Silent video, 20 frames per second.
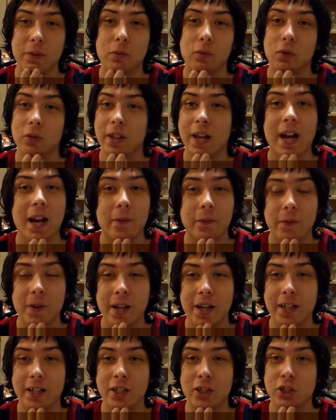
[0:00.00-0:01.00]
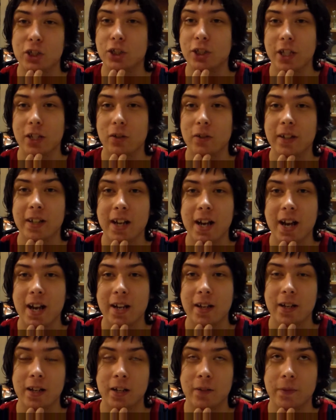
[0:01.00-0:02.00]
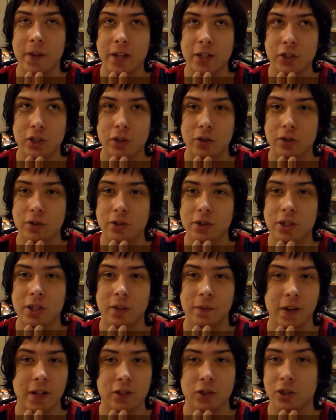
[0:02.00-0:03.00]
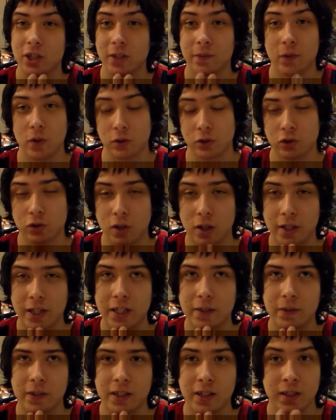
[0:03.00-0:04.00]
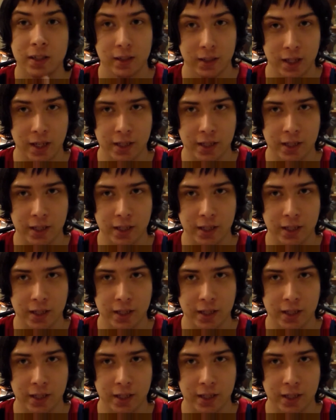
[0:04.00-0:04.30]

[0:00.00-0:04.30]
we were laughing and cheering at in Avengers Age of Ultron even.